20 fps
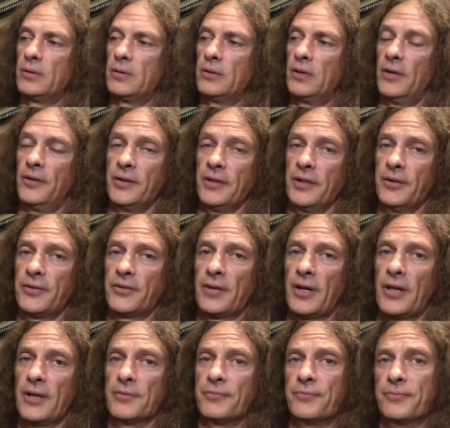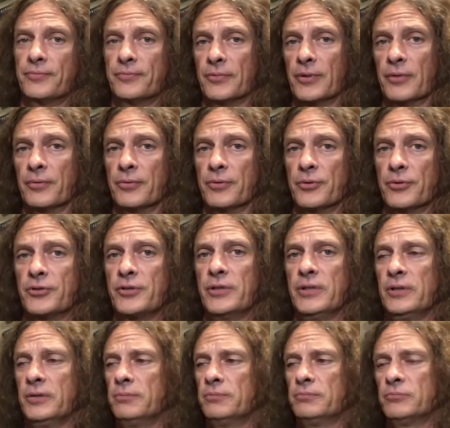on the inside of the
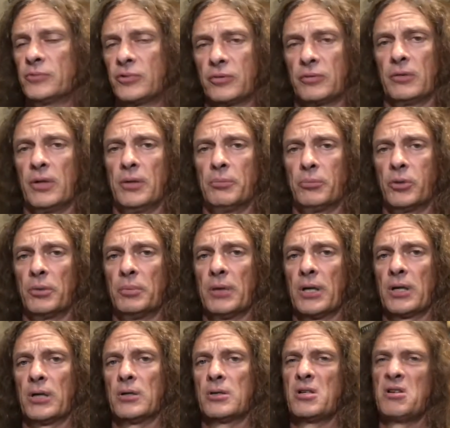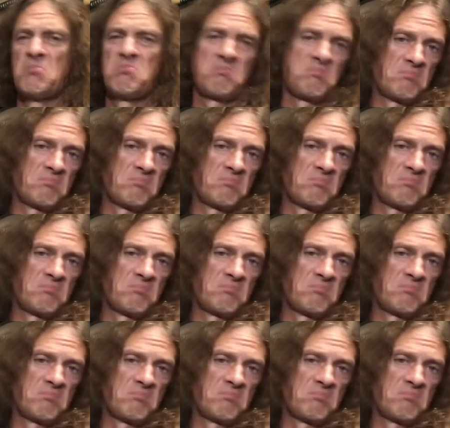Fuchi and put it back on there,